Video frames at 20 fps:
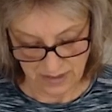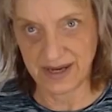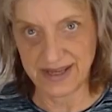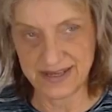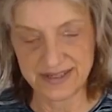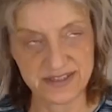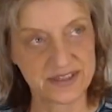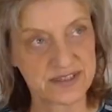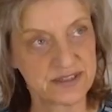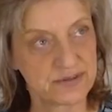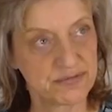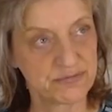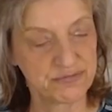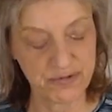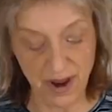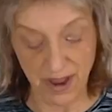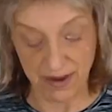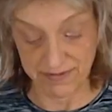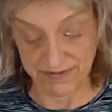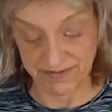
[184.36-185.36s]
Less
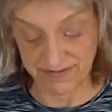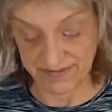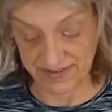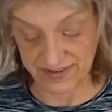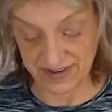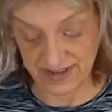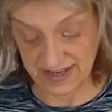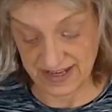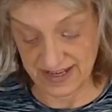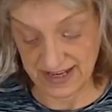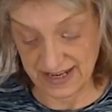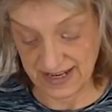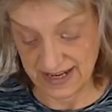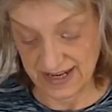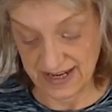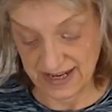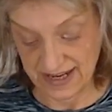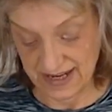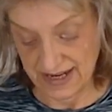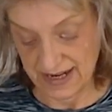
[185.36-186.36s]
rough.
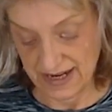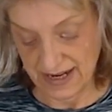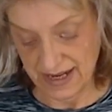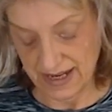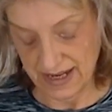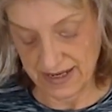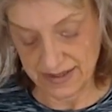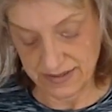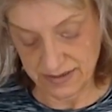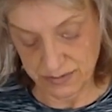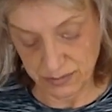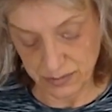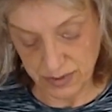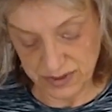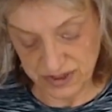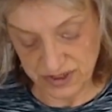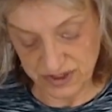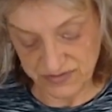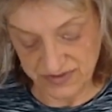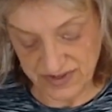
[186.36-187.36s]
And
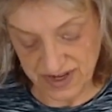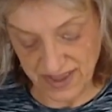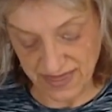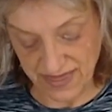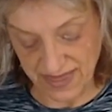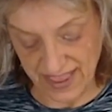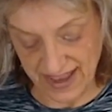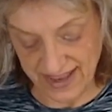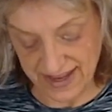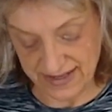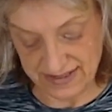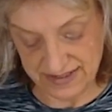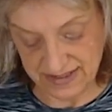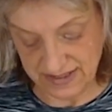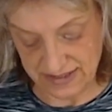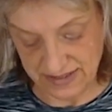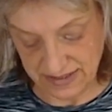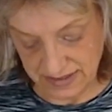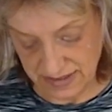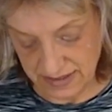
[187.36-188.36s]
once you've done
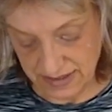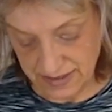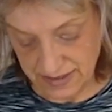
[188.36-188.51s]
that,